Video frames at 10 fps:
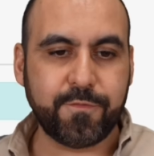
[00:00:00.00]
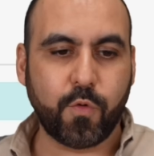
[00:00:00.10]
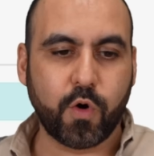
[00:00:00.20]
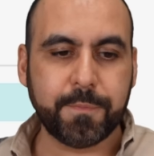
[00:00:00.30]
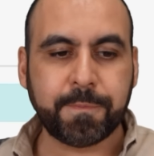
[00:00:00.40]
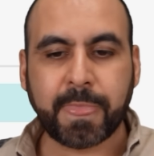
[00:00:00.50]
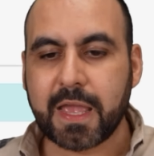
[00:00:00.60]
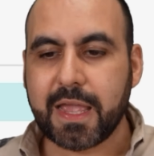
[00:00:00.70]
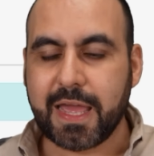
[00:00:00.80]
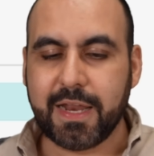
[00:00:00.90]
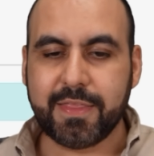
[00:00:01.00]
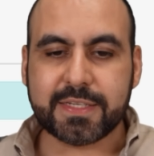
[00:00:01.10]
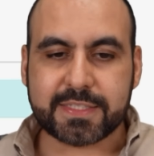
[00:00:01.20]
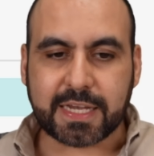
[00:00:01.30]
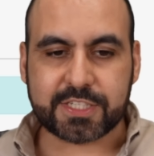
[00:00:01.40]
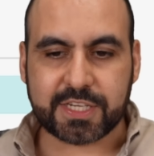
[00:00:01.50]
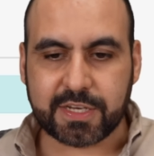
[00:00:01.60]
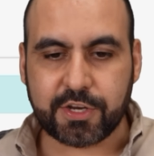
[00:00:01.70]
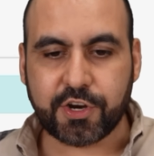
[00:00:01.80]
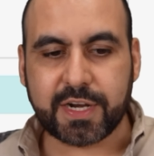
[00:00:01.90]
form. And in this
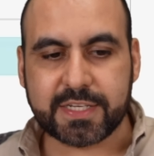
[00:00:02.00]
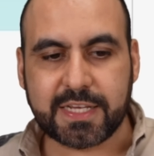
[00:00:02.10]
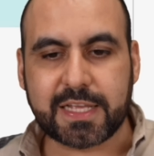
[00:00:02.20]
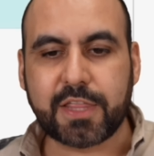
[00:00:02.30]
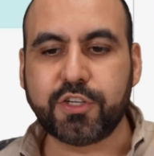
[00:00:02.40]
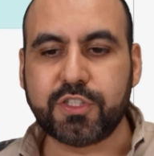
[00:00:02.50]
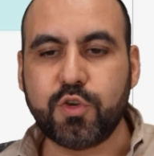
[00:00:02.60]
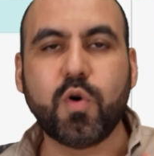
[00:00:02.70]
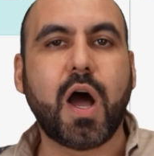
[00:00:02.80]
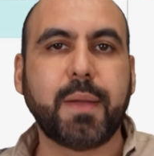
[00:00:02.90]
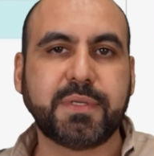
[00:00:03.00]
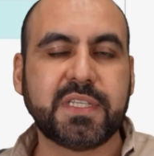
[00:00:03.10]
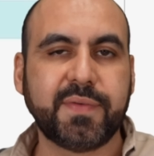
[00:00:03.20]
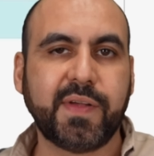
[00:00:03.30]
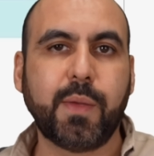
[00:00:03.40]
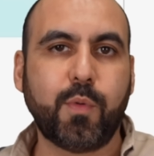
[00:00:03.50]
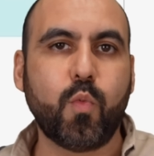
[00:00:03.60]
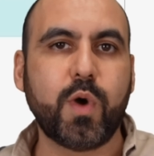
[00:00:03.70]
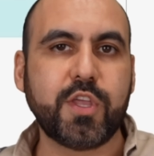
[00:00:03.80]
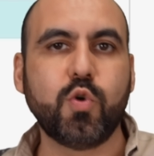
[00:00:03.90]
section, you're going to see that there's new options available
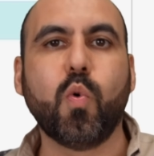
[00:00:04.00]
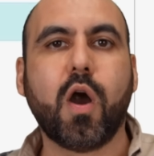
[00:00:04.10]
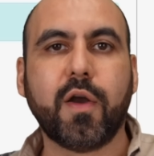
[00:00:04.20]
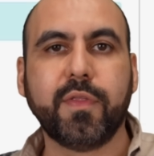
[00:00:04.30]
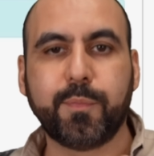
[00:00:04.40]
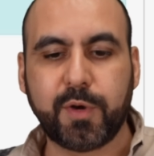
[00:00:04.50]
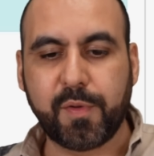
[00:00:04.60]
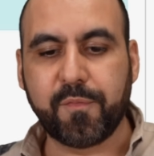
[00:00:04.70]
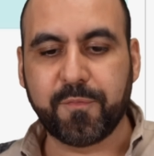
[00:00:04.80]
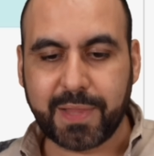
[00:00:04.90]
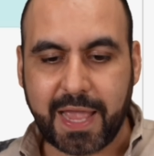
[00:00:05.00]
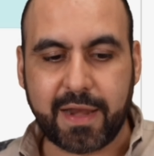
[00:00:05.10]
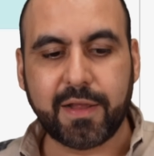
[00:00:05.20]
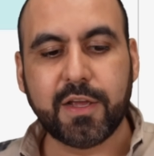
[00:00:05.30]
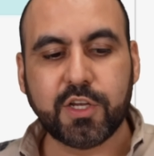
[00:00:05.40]
when you are on the premium plan.